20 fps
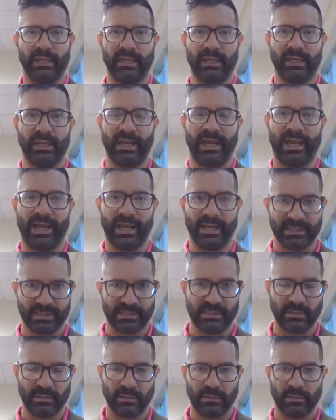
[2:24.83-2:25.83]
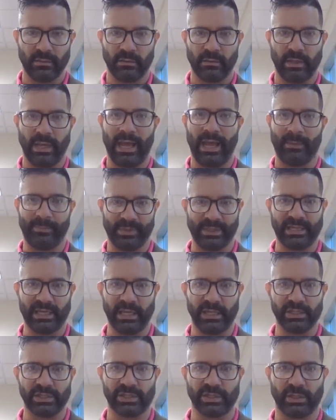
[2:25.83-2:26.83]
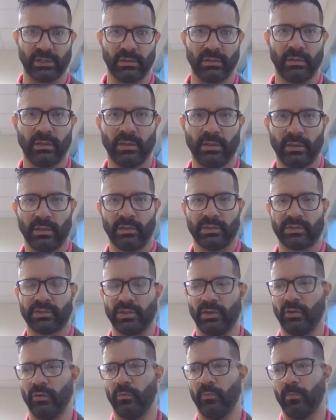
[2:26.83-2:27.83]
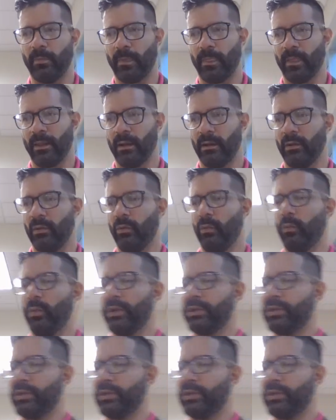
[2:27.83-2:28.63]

it has application. So when